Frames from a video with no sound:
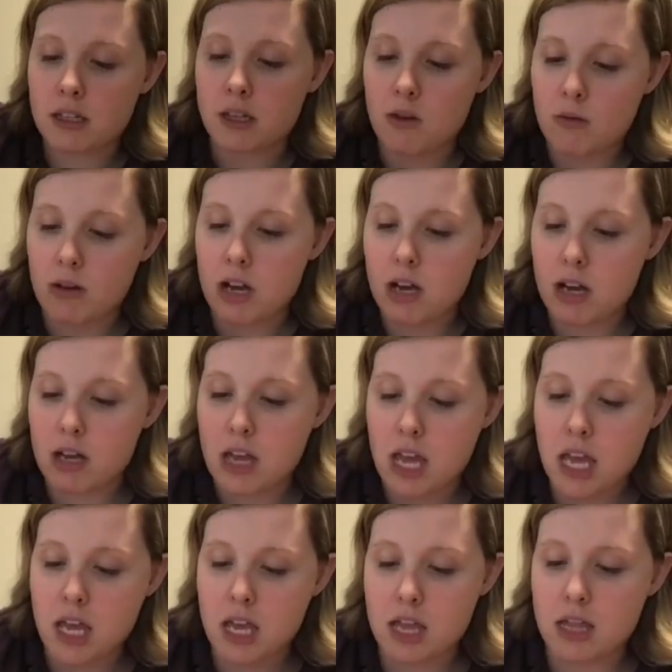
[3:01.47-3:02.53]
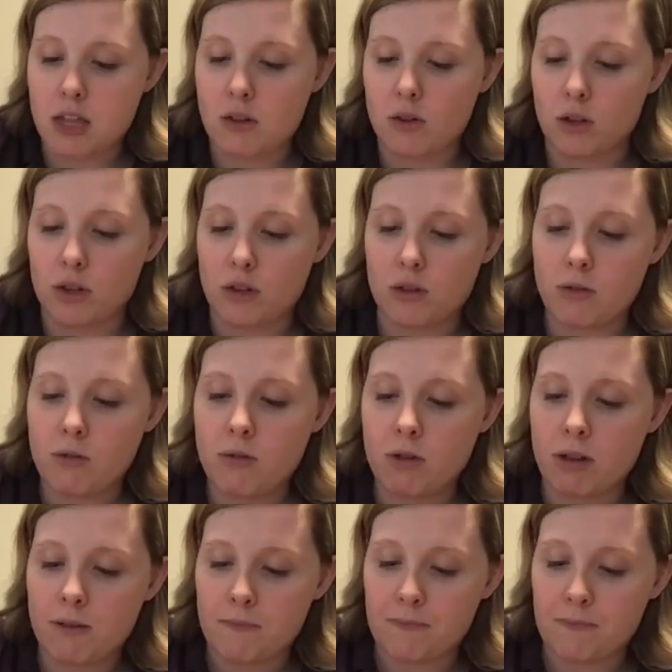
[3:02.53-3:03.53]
soda and the glue.